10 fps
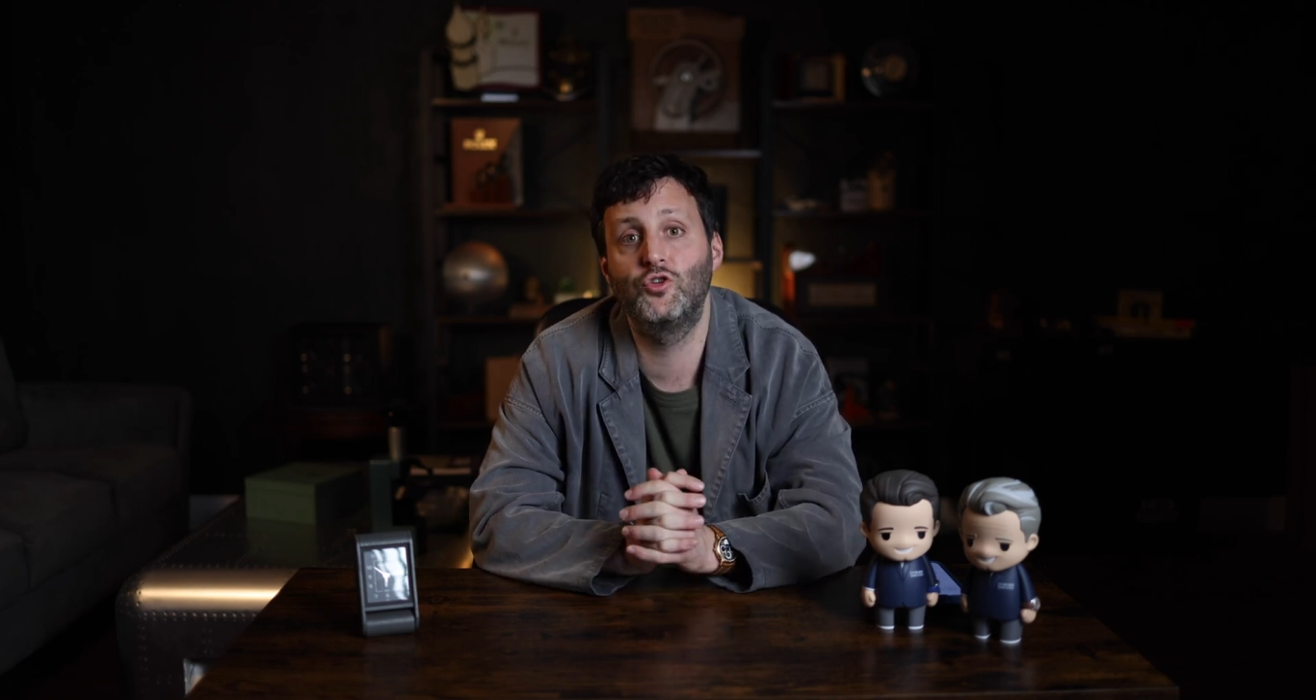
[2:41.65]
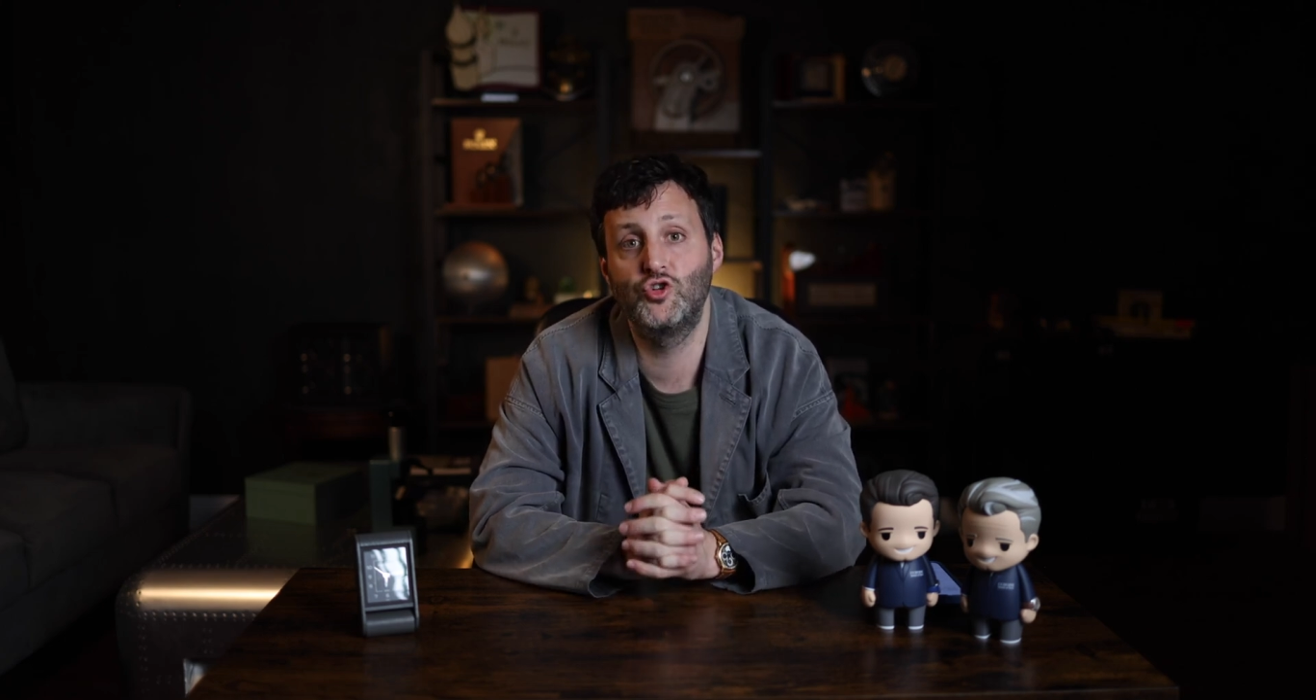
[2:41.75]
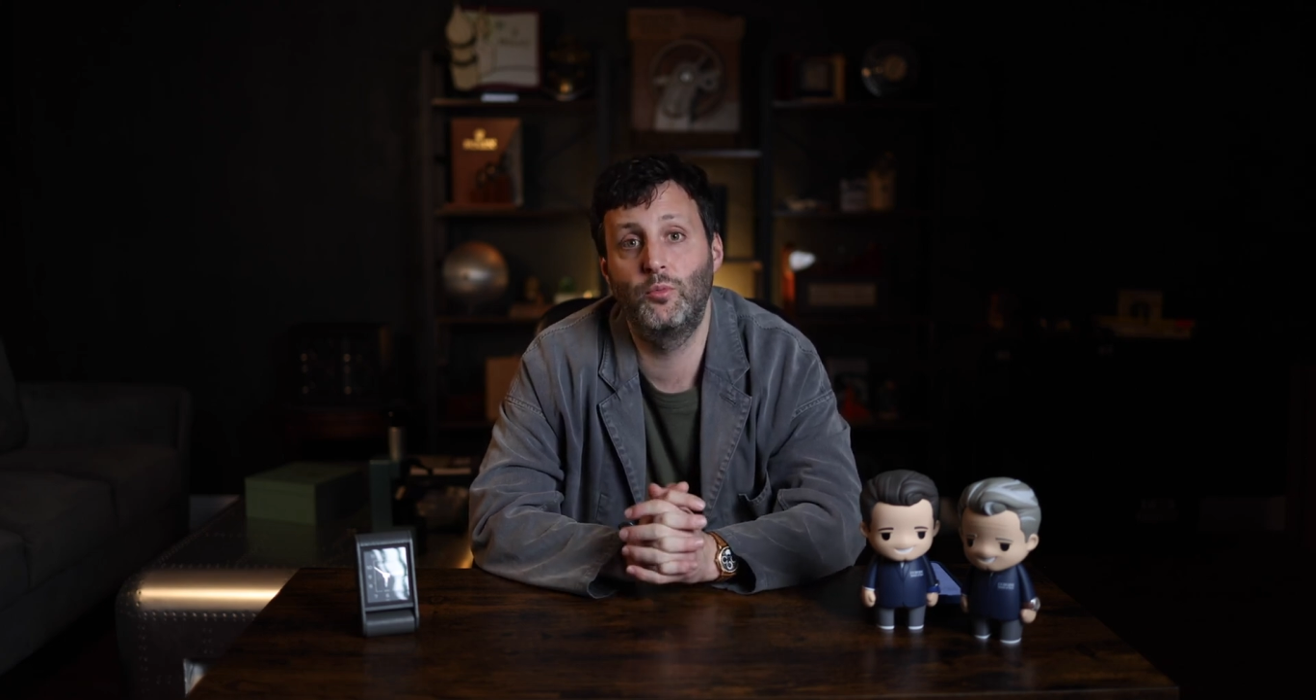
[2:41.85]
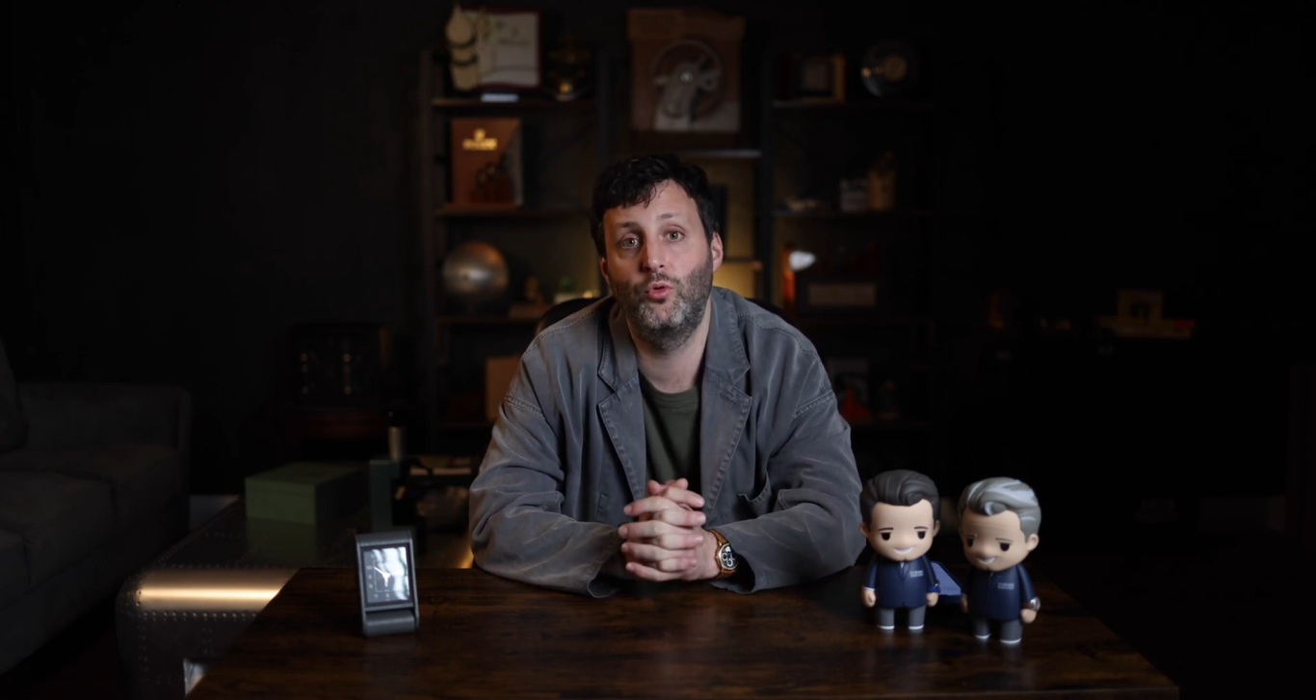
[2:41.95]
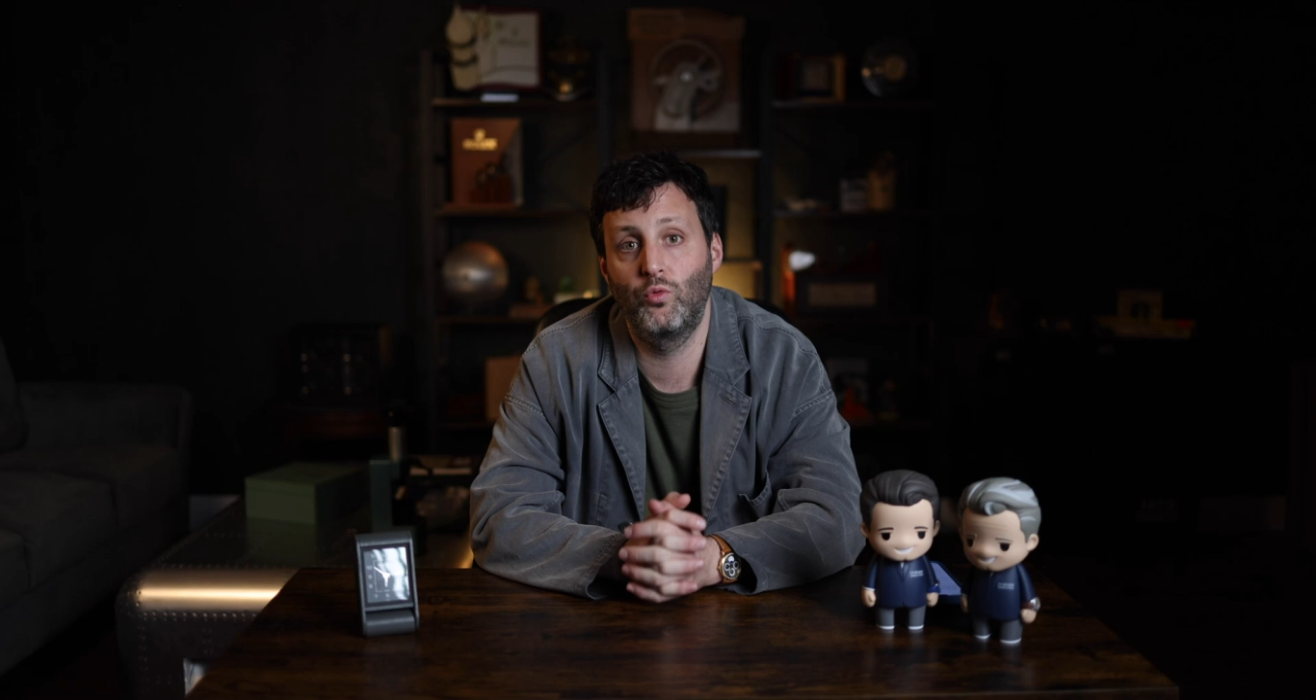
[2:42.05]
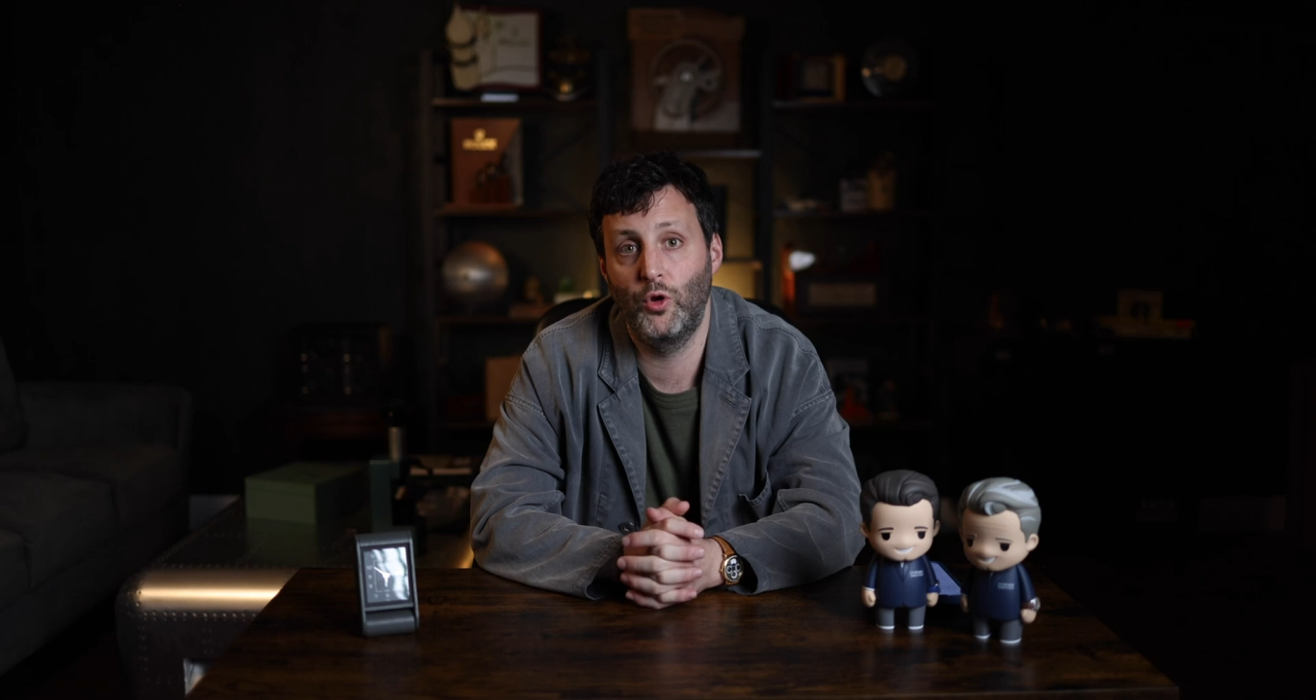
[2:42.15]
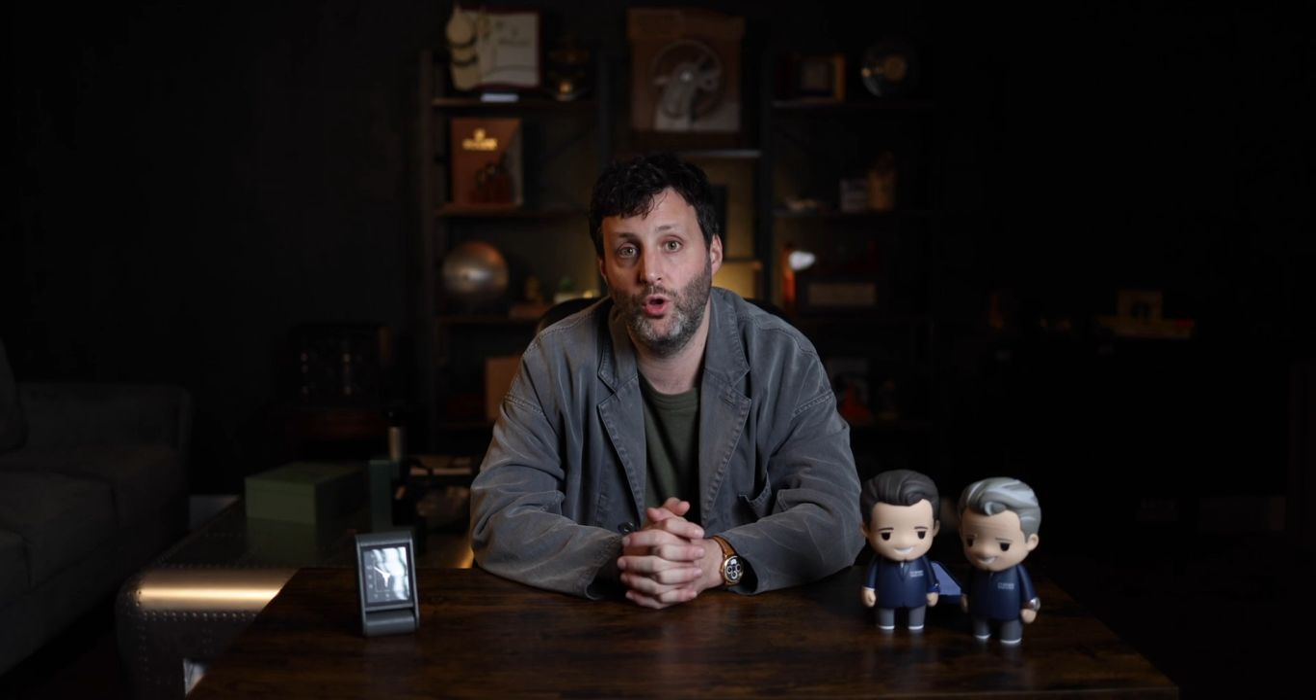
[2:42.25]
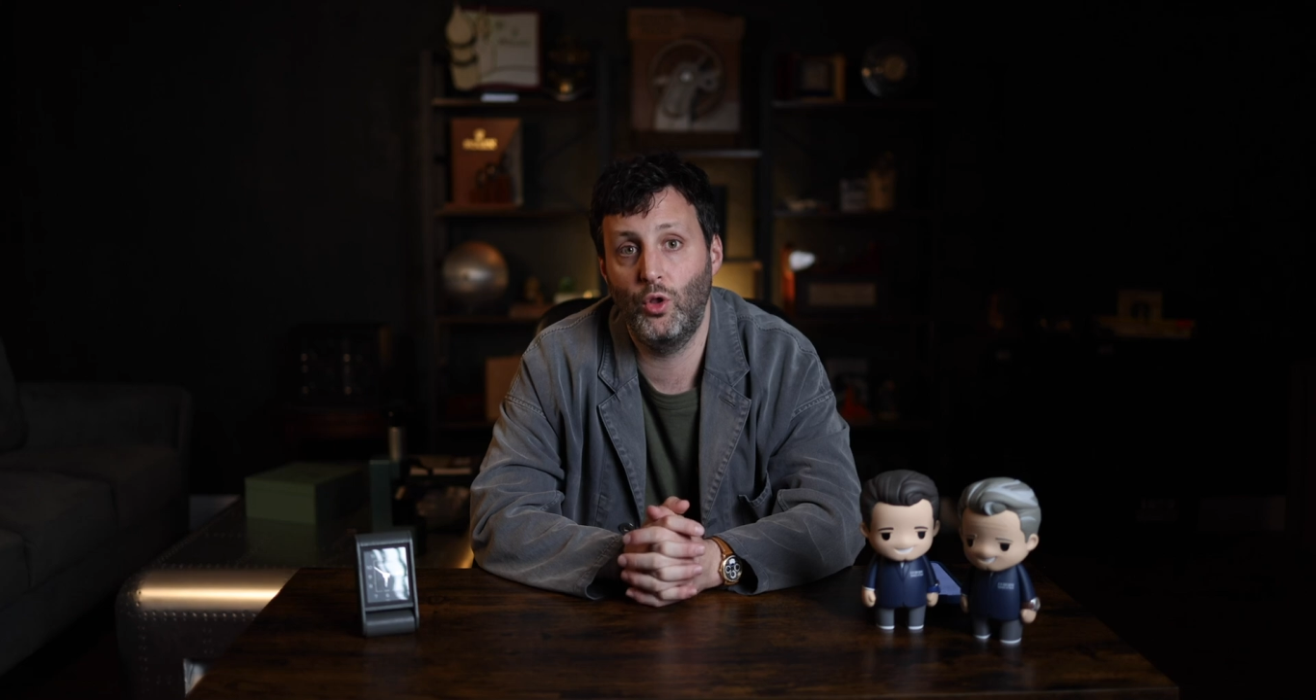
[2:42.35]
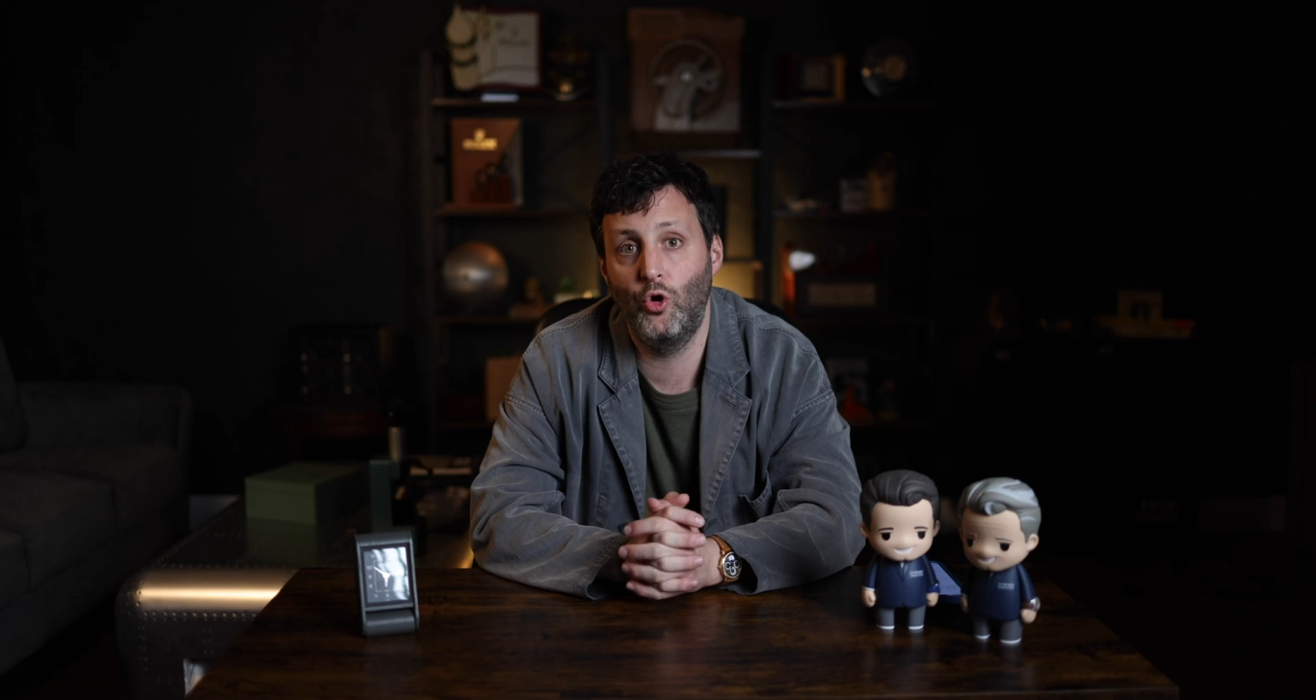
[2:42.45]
jumbo royal